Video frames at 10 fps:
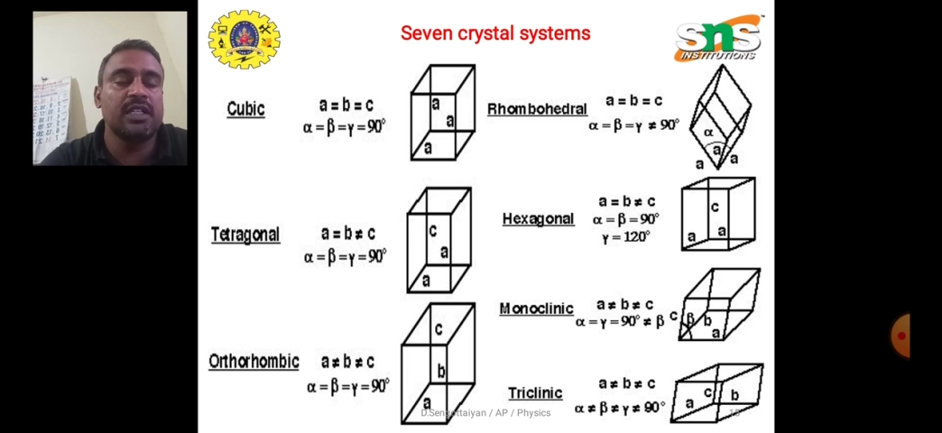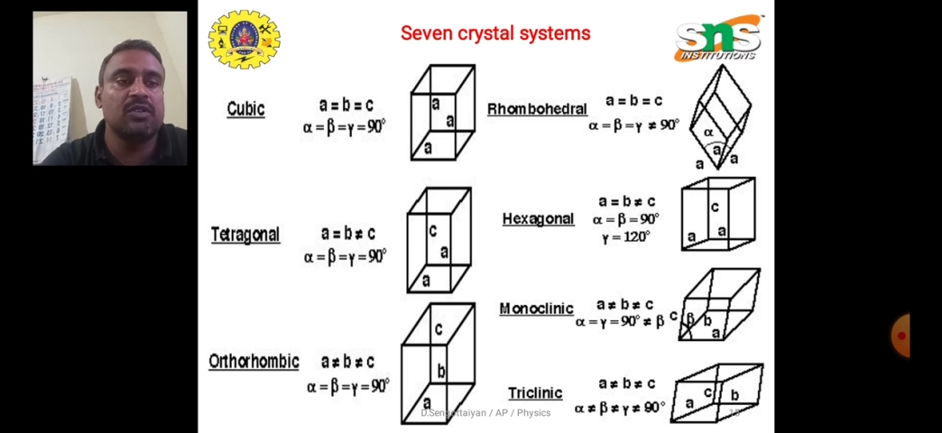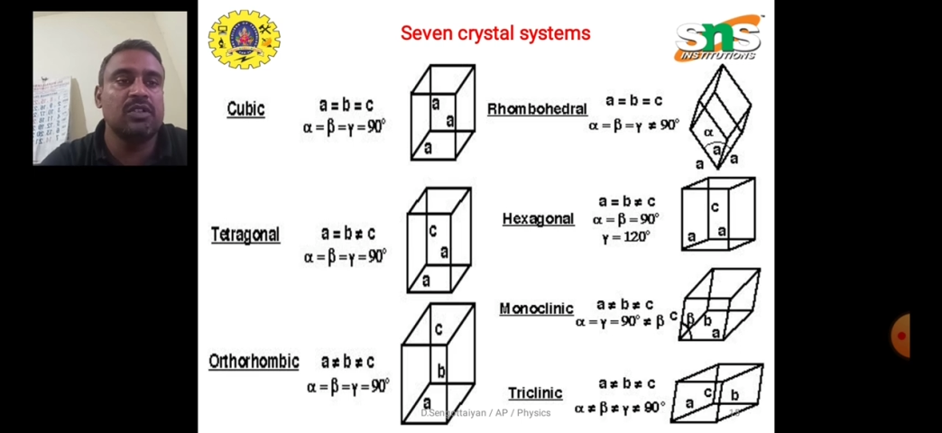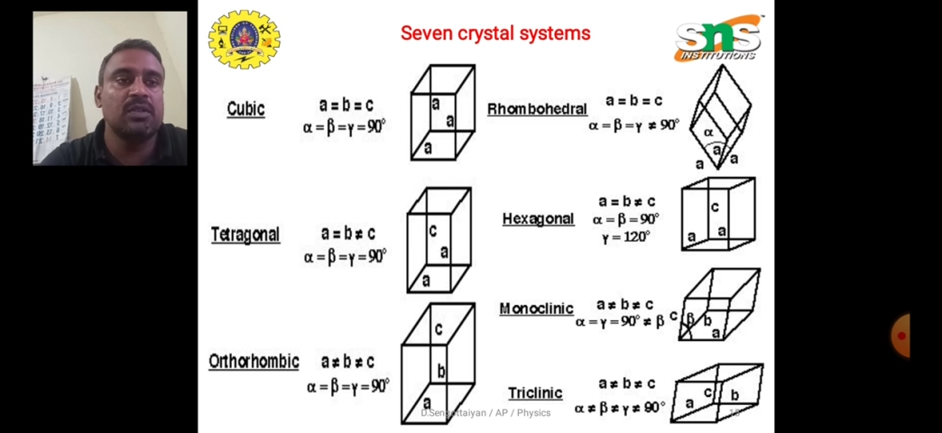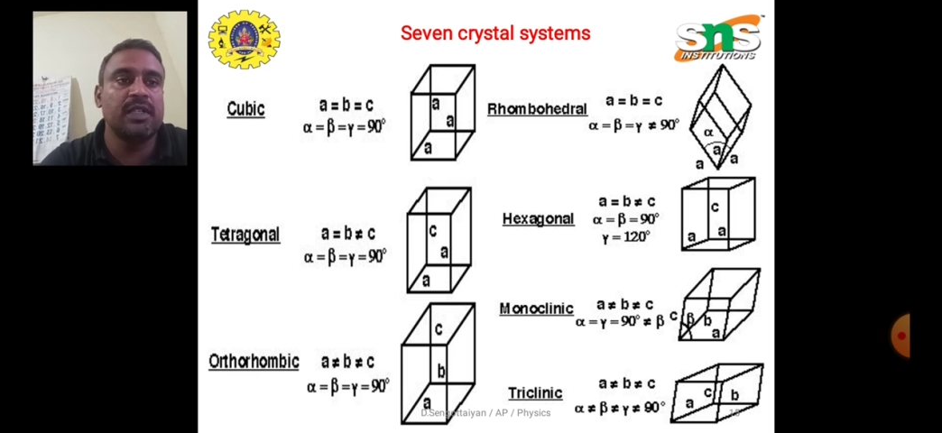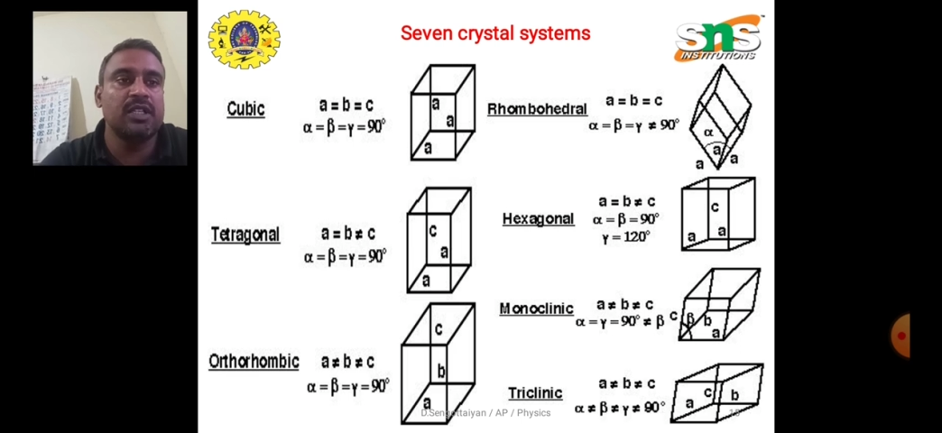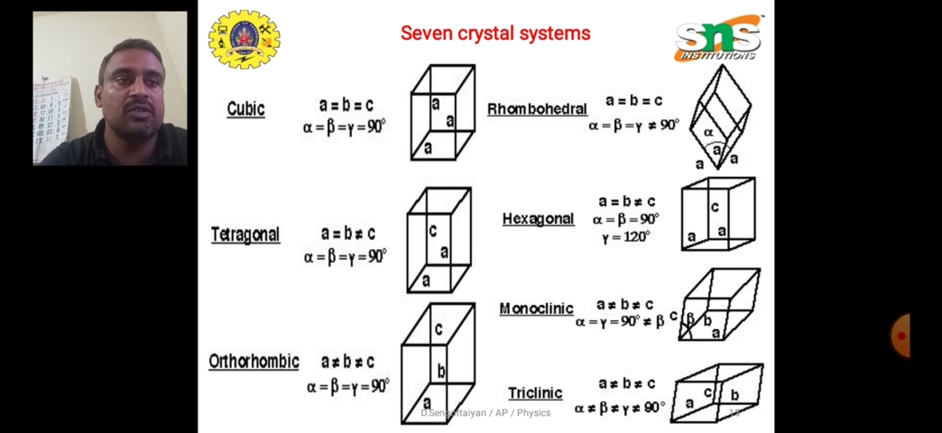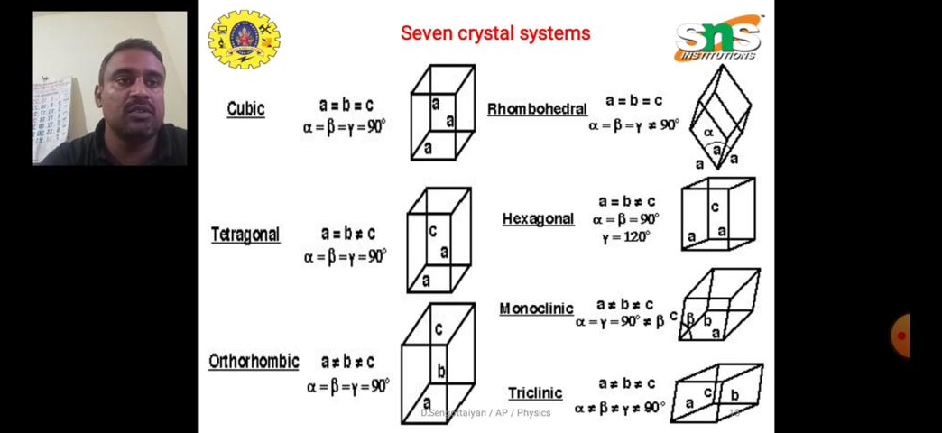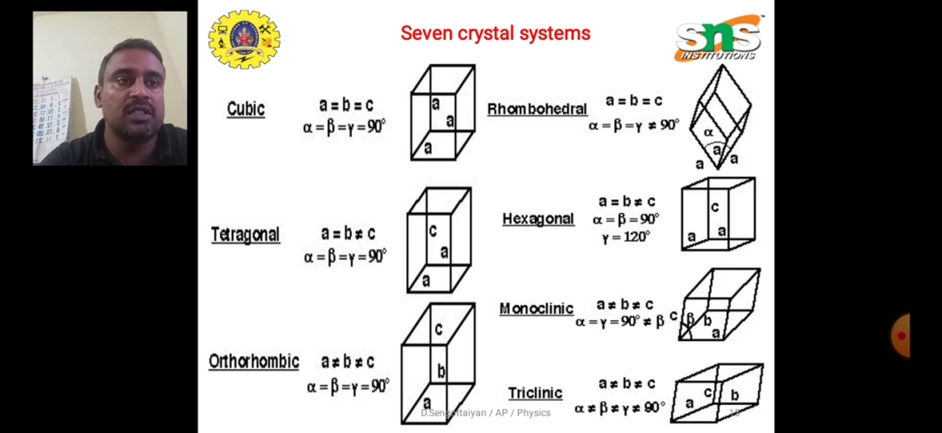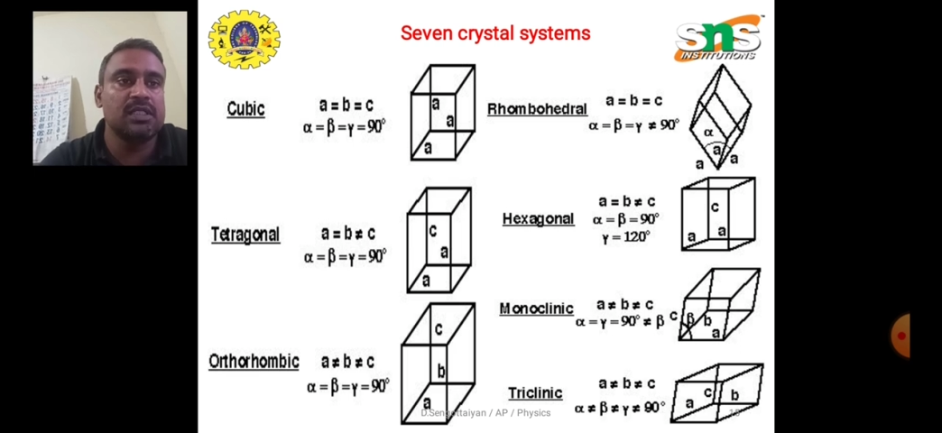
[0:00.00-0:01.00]
equal to b
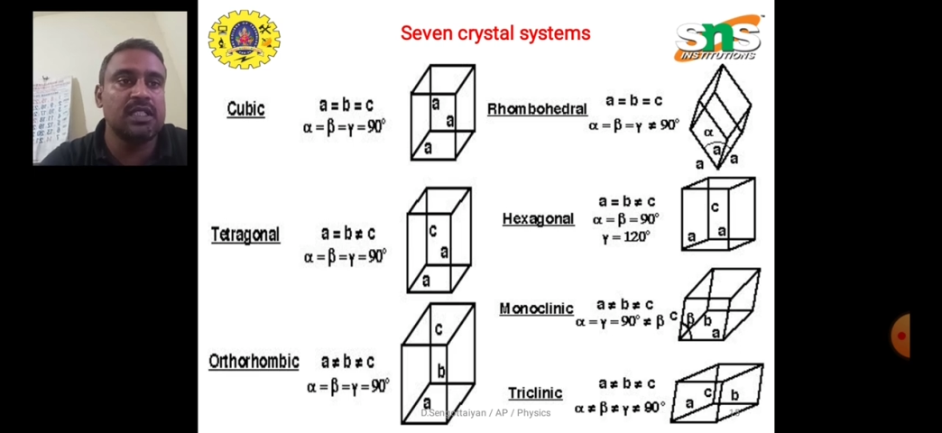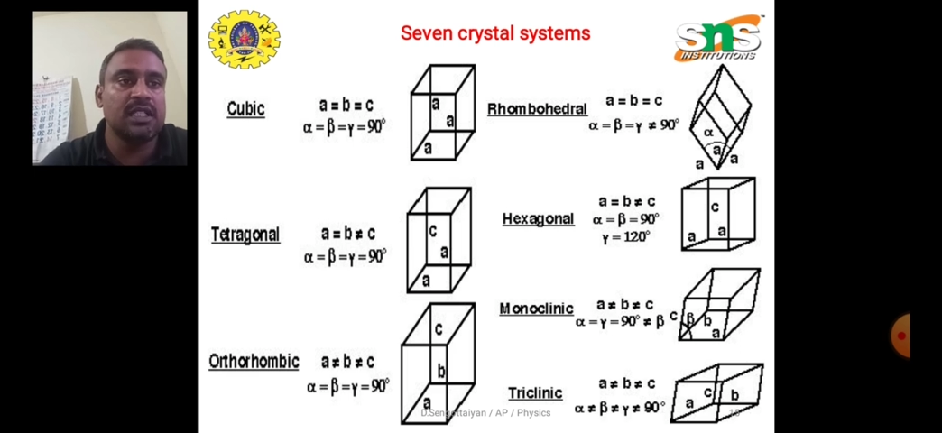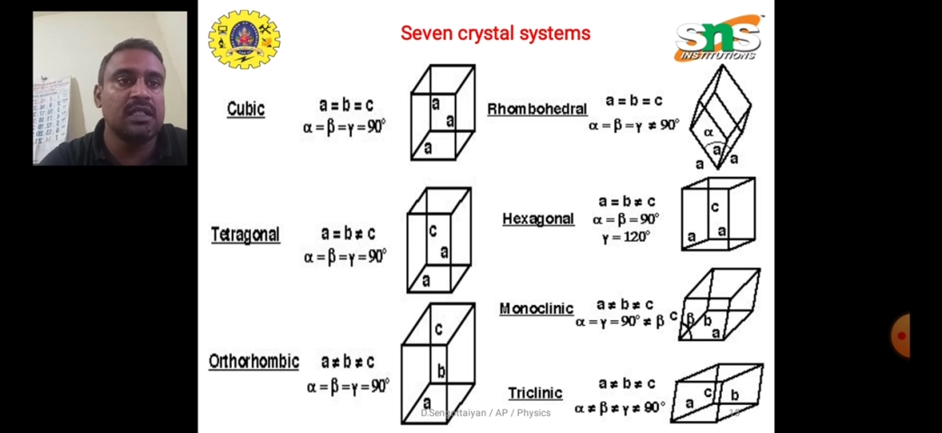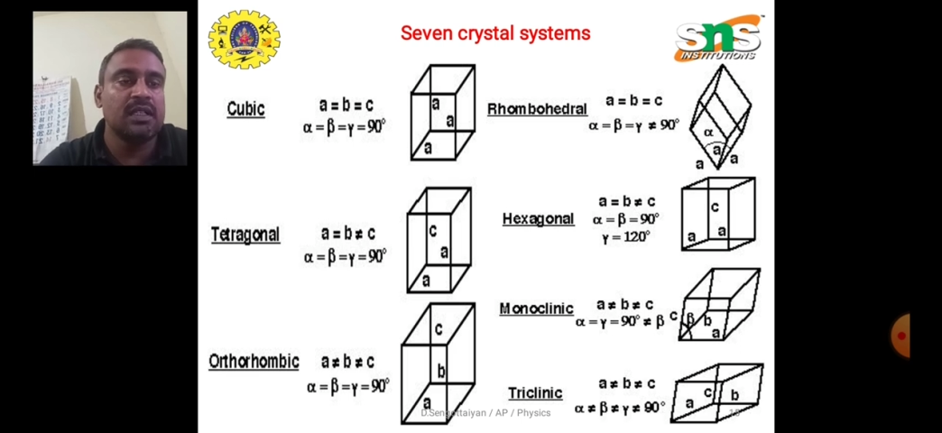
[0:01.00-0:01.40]
equal to c.